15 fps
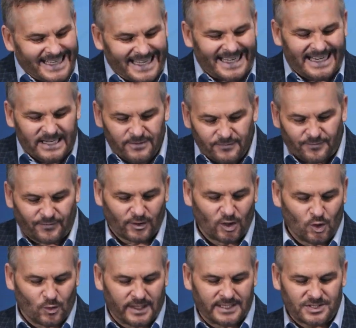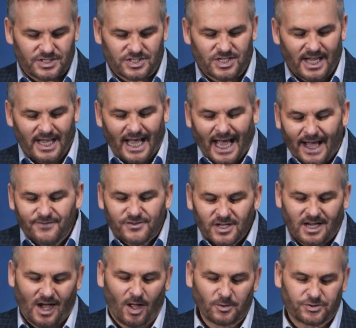influence of the
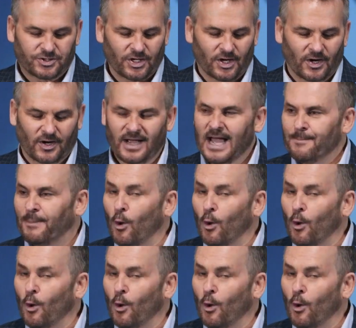culture,